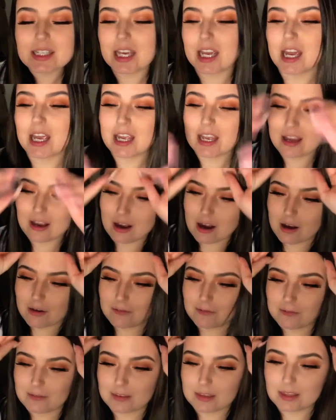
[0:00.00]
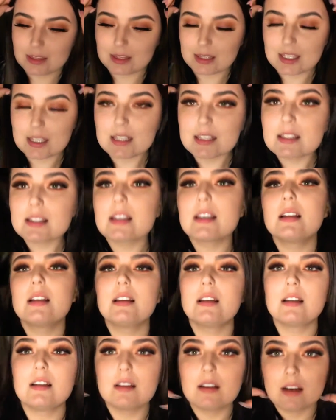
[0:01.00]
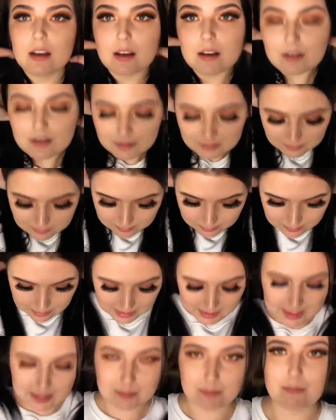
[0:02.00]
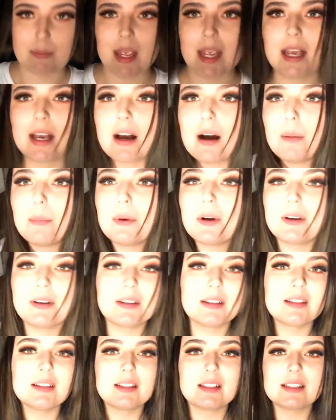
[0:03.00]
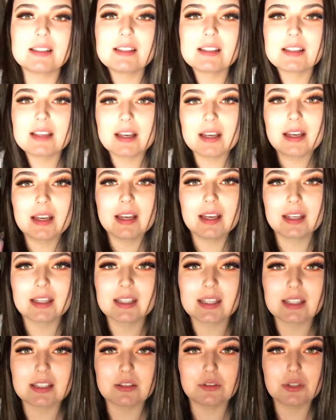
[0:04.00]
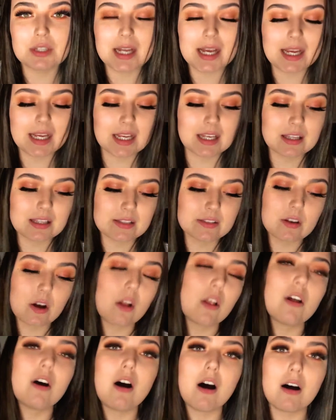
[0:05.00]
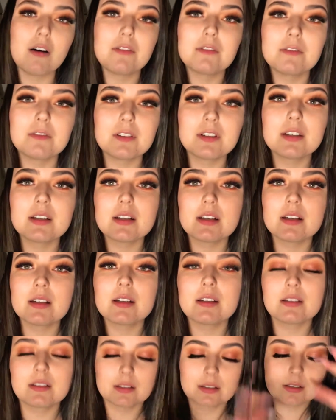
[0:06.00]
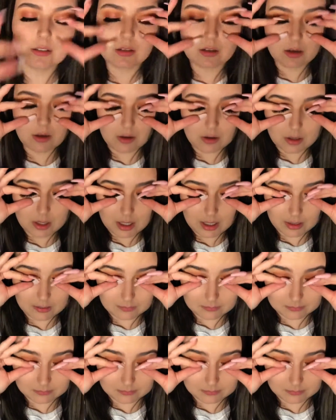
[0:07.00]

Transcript: taking off this makeup. Let's get to taking this all off. Okay.